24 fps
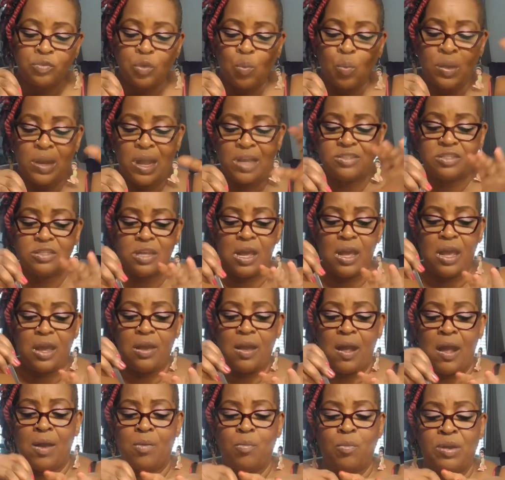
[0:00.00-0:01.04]
When I
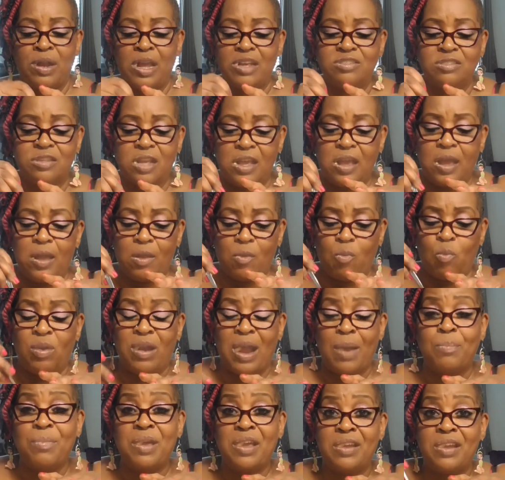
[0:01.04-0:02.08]
say, what
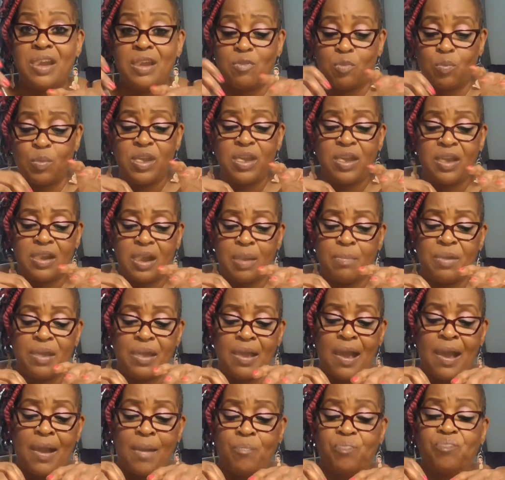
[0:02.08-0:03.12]
I mean every weekend, I
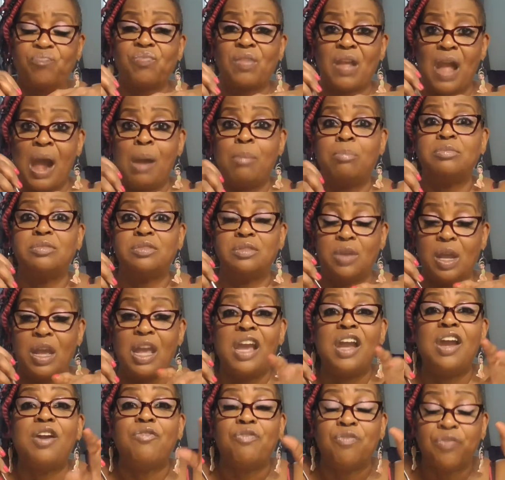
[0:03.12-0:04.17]
mean I'm
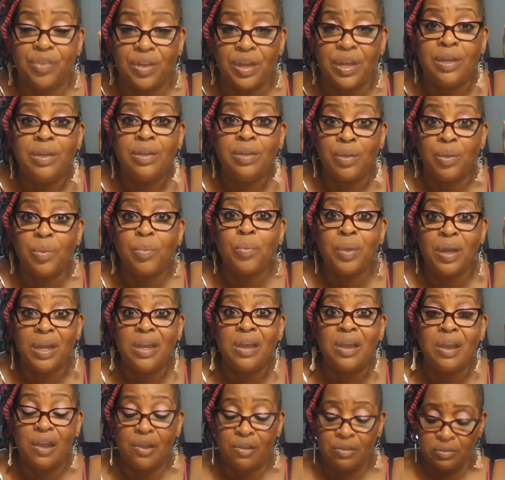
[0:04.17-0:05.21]
every
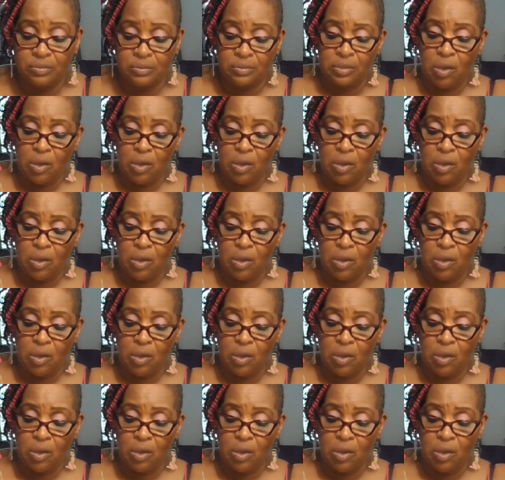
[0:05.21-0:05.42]
weekend.